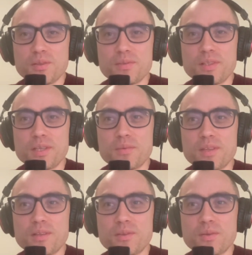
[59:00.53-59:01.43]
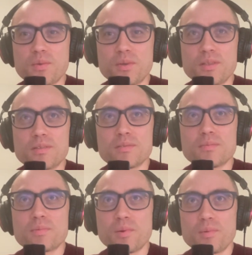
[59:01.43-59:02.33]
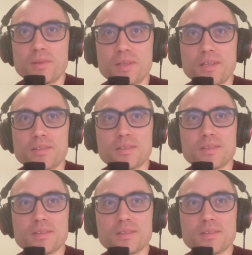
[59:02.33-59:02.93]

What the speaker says: I feel like we can record probably like